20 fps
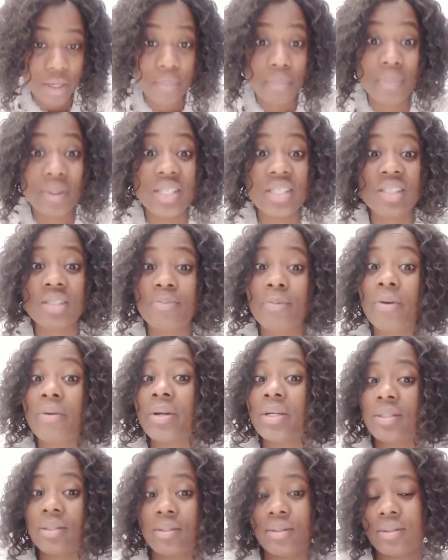Please,
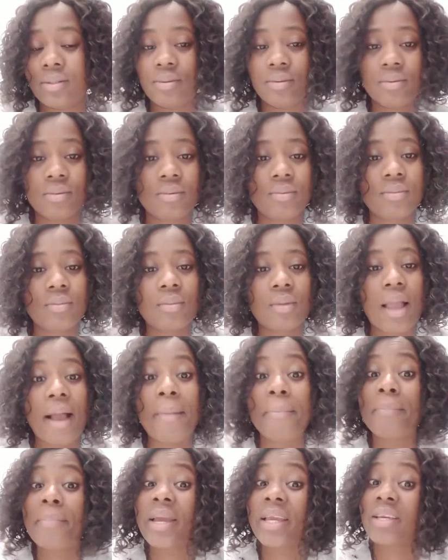parent,
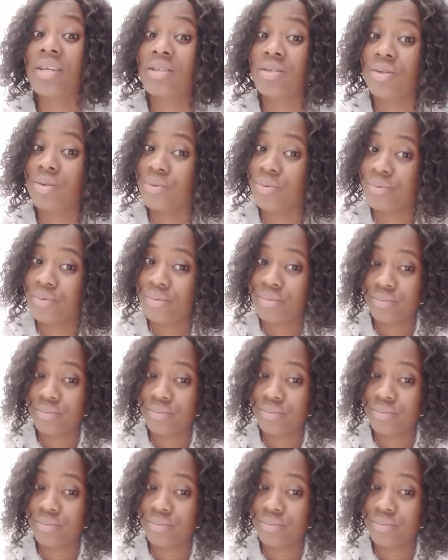I'm begging you.